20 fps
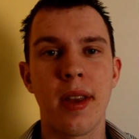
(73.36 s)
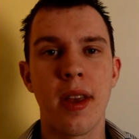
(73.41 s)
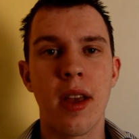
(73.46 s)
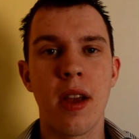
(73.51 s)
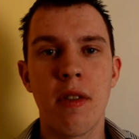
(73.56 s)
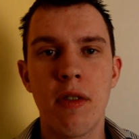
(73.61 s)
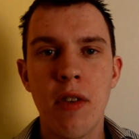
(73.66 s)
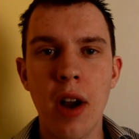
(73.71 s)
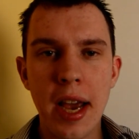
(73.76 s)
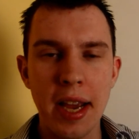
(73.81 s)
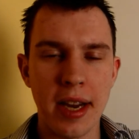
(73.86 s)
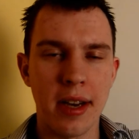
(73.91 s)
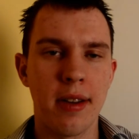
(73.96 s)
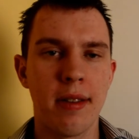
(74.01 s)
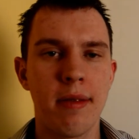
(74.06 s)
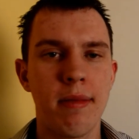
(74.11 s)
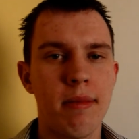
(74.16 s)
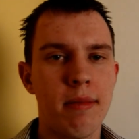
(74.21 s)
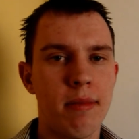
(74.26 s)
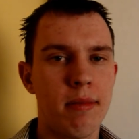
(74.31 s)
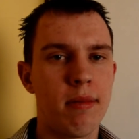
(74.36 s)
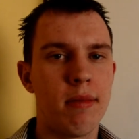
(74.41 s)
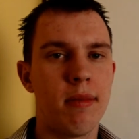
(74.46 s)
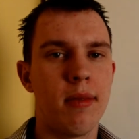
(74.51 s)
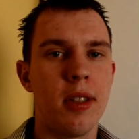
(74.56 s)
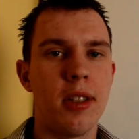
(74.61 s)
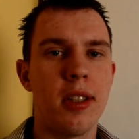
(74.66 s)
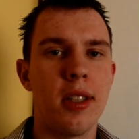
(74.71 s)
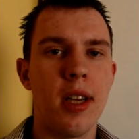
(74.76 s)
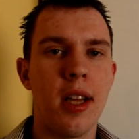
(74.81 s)
Right,
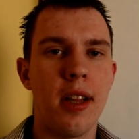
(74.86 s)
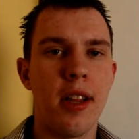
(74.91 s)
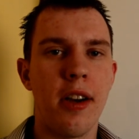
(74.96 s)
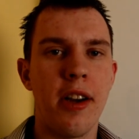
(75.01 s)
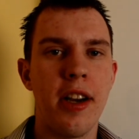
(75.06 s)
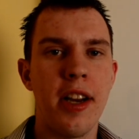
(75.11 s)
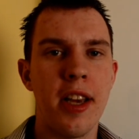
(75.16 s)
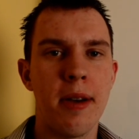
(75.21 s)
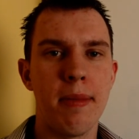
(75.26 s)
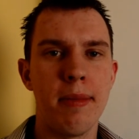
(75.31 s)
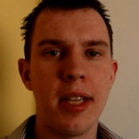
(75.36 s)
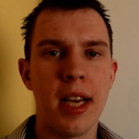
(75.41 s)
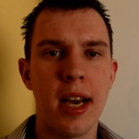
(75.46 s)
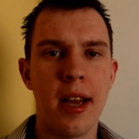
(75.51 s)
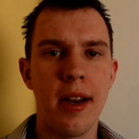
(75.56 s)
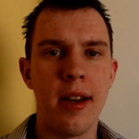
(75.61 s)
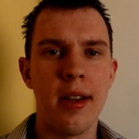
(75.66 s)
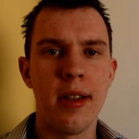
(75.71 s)
that's another idiom done.